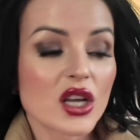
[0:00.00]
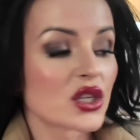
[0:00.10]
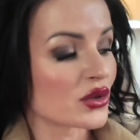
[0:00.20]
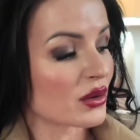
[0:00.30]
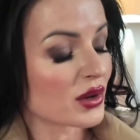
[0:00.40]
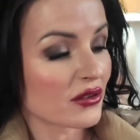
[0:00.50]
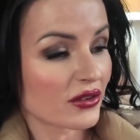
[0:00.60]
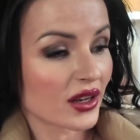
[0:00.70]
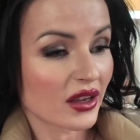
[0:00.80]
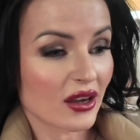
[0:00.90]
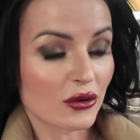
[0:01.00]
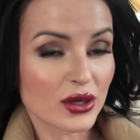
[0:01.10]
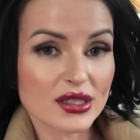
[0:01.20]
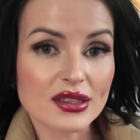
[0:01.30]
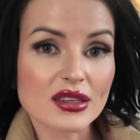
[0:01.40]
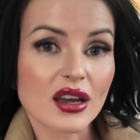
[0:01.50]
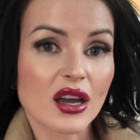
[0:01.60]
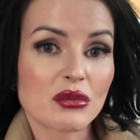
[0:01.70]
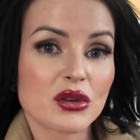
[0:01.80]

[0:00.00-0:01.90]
So I really feel like I wasted time